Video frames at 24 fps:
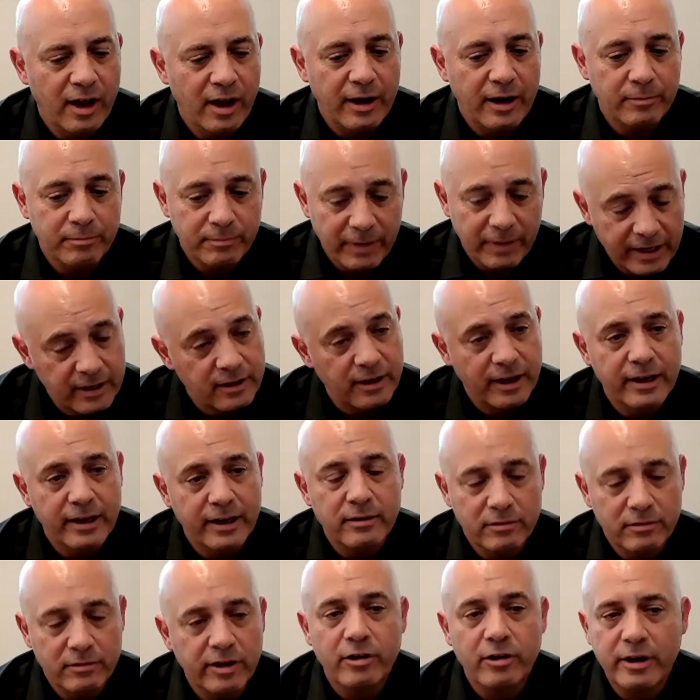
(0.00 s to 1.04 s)
And my
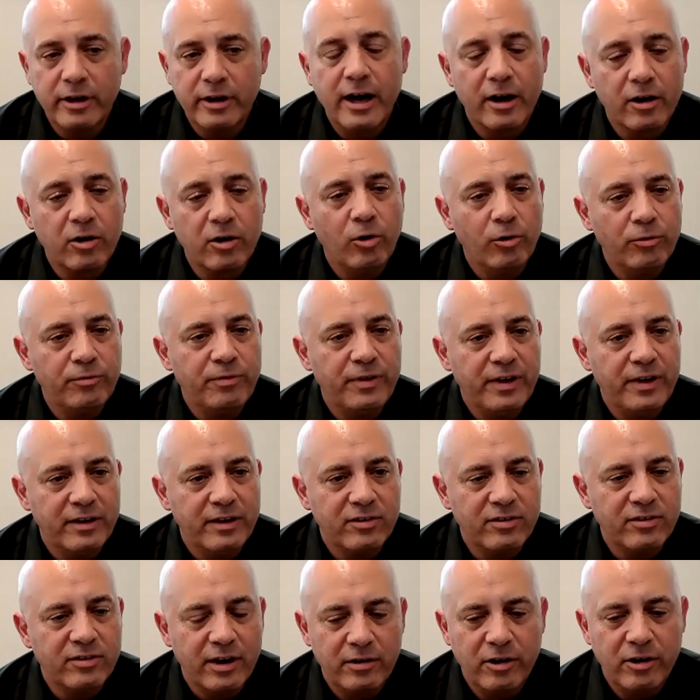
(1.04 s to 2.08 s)
client literally got cold feet
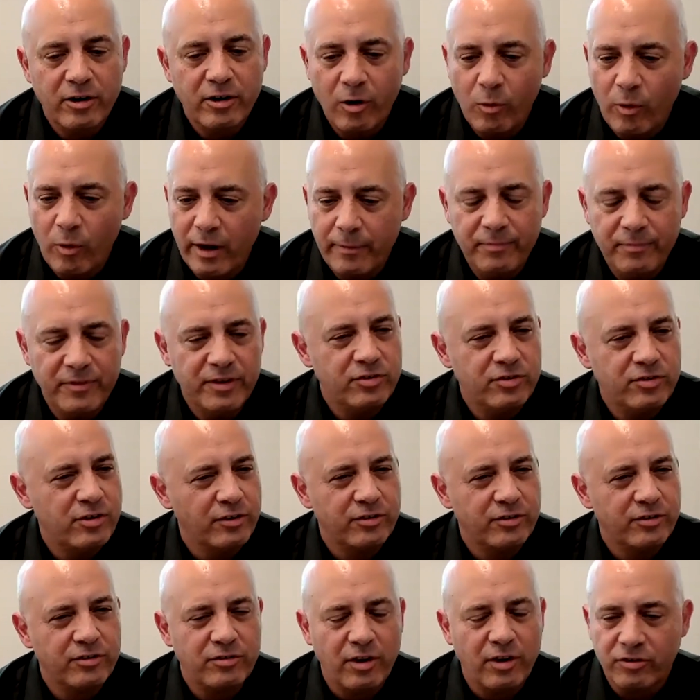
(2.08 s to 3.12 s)
and said, you know what, this
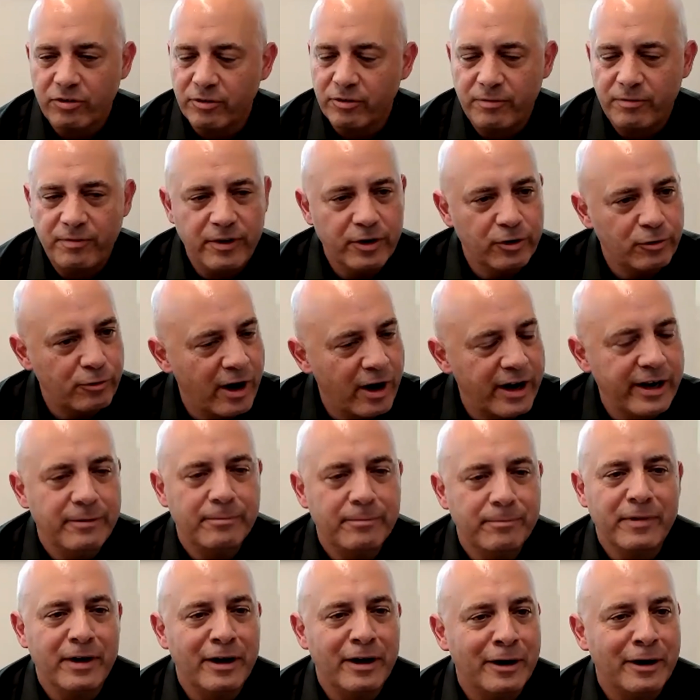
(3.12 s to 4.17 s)
just doesn't feel right.
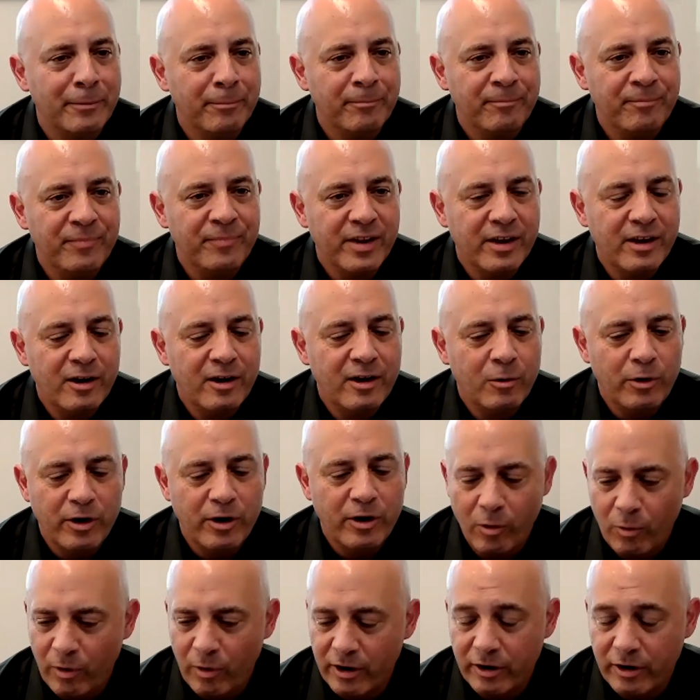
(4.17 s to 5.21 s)
We
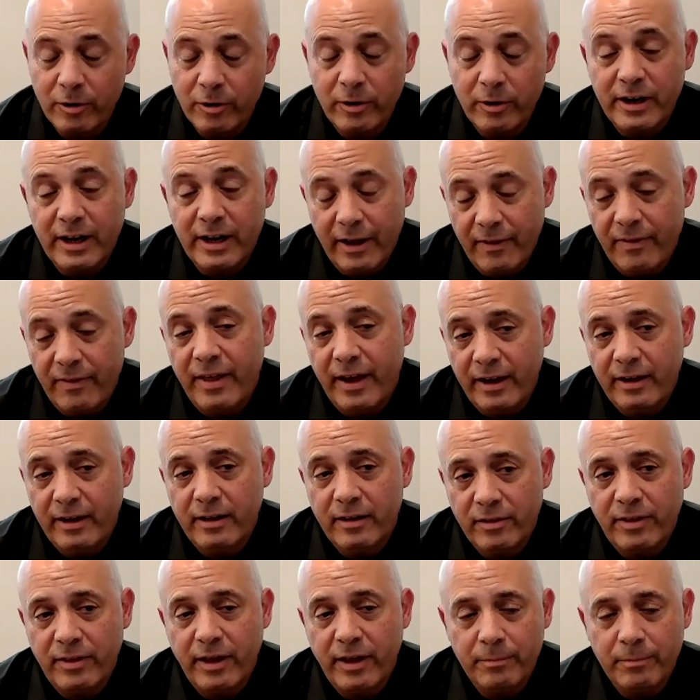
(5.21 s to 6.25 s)
don't want to do it. And
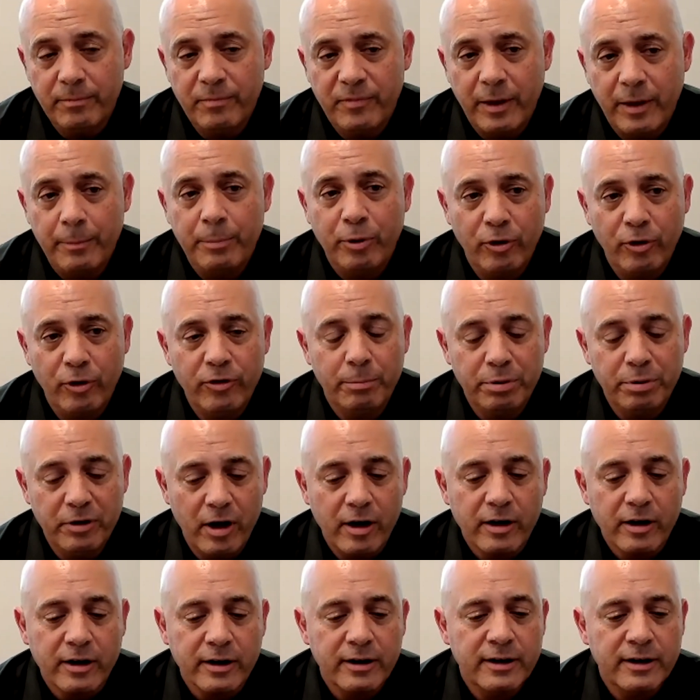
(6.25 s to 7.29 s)
they pulled the
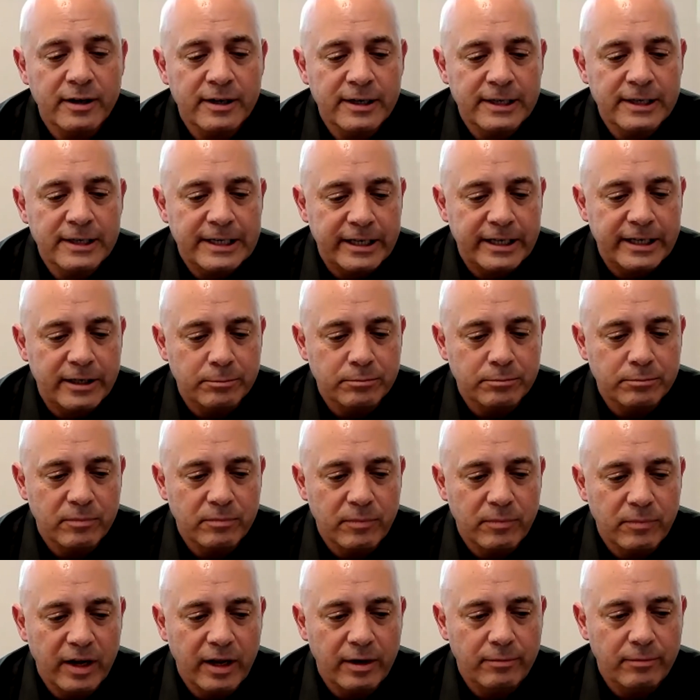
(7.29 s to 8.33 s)
plug.
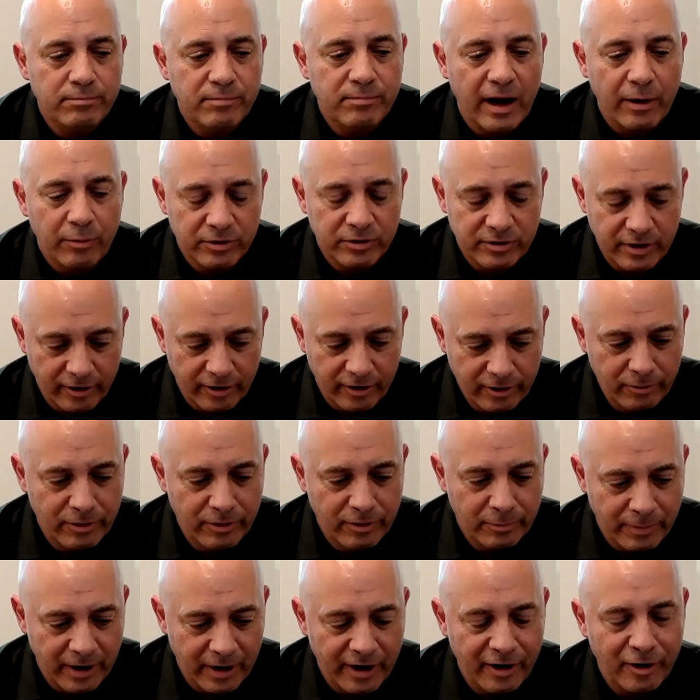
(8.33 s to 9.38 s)
I will tell you,
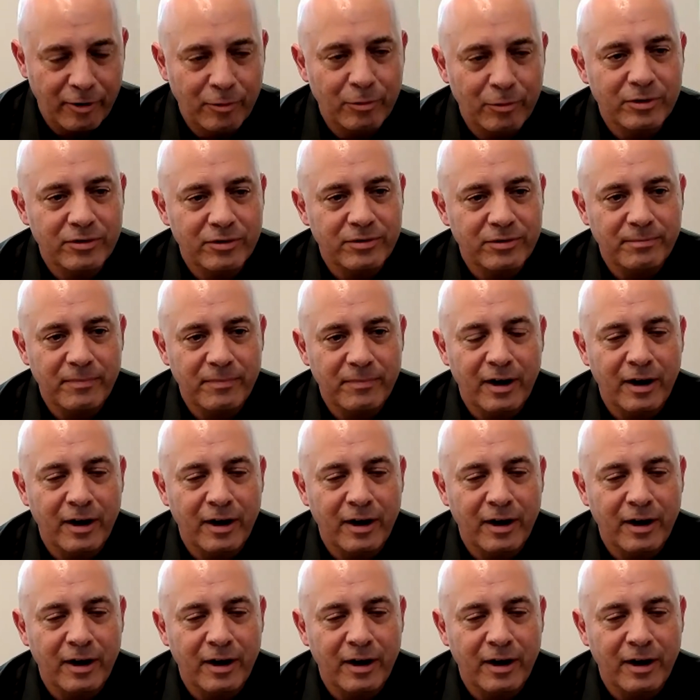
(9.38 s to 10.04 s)
the buyer was